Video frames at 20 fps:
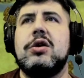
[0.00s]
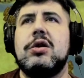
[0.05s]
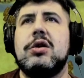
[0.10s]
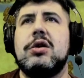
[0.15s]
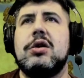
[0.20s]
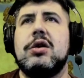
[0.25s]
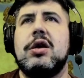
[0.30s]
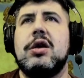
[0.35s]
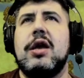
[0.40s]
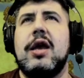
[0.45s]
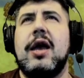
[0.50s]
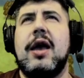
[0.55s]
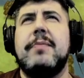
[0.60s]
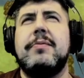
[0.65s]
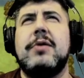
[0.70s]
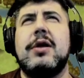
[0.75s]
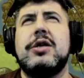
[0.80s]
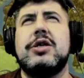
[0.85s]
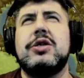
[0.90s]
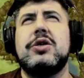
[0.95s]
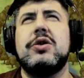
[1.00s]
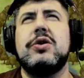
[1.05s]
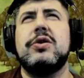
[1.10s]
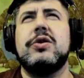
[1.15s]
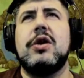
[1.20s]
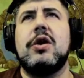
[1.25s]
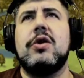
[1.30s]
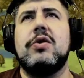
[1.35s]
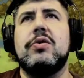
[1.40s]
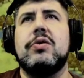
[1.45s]
I'm not sure,
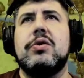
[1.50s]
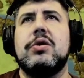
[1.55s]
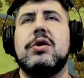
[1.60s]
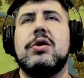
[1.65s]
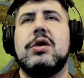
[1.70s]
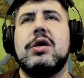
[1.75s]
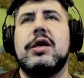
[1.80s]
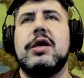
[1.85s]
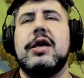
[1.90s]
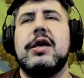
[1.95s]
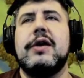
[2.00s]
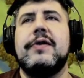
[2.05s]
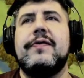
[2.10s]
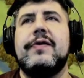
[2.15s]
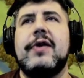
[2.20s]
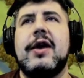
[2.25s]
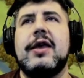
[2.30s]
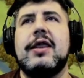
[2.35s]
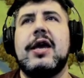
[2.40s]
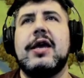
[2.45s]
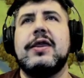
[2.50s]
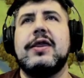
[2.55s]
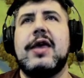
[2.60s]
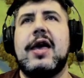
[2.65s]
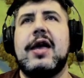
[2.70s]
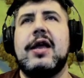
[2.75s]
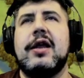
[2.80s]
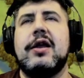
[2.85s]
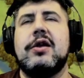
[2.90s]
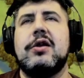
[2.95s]
though, if I like
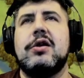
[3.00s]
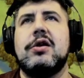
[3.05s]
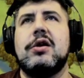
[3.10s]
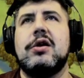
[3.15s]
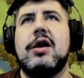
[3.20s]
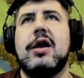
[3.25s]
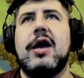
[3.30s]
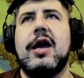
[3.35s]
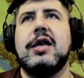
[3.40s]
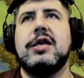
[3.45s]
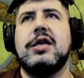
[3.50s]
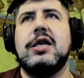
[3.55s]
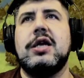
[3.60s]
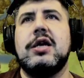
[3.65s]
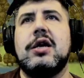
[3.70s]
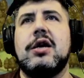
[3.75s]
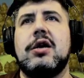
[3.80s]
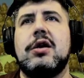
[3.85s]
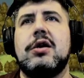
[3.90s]
that idea.